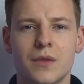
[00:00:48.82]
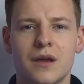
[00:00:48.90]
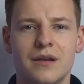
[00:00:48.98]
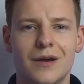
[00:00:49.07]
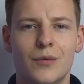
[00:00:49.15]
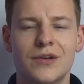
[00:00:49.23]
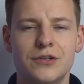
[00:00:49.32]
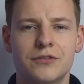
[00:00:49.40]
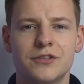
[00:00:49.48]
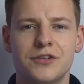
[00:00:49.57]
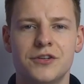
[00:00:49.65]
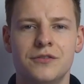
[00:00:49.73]
Now when you're a
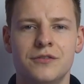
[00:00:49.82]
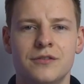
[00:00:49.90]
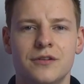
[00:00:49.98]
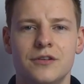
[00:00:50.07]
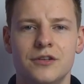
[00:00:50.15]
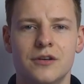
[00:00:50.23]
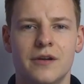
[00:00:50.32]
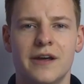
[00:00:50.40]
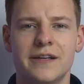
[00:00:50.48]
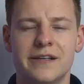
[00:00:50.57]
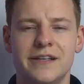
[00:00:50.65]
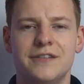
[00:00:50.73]
student, you
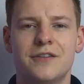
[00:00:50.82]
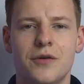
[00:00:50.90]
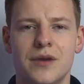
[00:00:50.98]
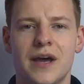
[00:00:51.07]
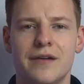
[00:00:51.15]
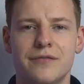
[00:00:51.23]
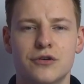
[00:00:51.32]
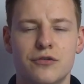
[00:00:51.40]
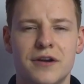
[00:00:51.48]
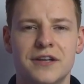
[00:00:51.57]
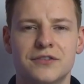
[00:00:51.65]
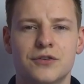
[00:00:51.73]
likely don't have the
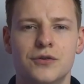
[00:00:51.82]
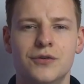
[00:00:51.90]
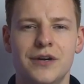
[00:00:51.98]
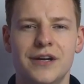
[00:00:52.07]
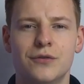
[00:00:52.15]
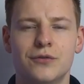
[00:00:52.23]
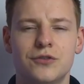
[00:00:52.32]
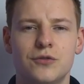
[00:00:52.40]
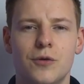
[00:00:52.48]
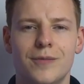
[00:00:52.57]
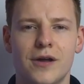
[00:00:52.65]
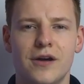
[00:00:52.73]
credit score in order to
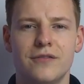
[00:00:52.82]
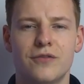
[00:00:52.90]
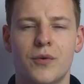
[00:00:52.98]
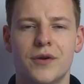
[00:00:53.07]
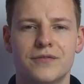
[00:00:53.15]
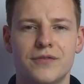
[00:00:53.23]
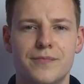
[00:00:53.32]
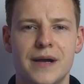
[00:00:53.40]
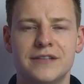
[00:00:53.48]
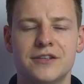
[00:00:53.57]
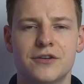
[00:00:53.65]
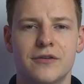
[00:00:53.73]
apply for one of the
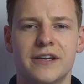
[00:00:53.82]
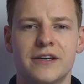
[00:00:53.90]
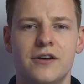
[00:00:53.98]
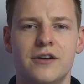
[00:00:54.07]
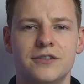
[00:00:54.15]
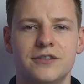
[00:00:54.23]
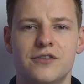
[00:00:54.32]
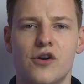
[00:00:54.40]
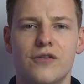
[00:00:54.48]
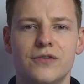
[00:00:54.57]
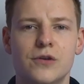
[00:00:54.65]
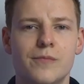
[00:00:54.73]
better credit cards that
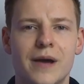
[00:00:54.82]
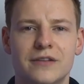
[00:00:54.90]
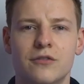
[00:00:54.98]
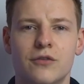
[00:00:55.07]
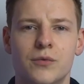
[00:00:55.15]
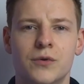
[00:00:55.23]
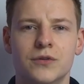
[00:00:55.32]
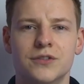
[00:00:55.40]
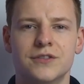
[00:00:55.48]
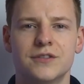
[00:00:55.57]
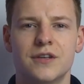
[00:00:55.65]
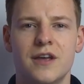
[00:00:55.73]
offer you better
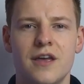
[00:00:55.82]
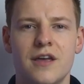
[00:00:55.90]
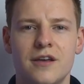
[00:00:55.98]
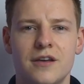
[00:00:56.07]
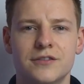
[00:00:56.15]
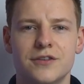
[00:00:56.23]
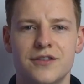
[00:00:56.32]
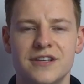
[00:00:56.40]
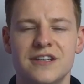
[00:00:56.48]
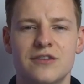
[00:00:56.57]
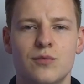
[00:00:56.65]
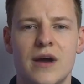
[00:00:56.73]
rewards. So
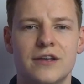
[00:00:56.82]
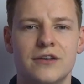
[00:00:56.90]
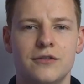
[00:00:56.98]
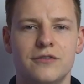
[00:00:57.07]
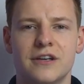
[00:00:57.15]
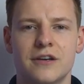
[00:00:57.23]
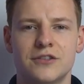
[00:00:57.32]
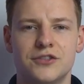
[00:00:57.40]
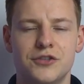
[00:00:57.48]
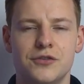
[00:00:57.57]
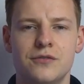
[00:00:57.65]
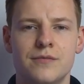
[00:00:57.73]
this is where using a
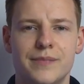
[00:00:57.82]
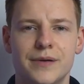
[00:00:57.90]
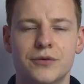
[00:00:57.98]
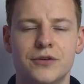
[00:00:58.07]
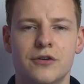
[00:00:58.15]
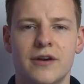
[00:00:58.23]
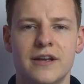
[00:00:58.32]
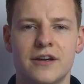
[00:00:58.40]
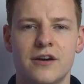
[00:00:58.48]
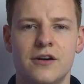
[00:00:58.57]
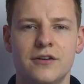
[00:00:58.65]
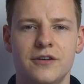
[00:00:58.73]
student builder credit
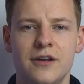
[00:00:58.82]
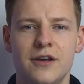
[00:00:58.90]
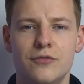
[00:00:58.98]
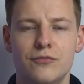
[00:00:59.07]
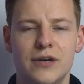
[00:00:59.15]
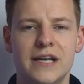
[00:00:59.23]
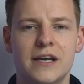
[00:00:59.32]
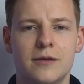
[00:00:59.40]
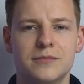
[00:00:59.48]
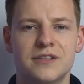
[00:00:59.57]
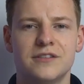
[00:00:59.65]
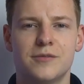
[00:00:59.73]
card really
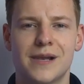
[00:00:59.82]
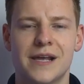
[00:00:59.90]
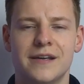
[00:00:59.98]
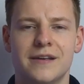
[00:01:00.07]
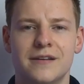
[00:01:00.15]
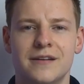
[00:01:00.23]
comes into play.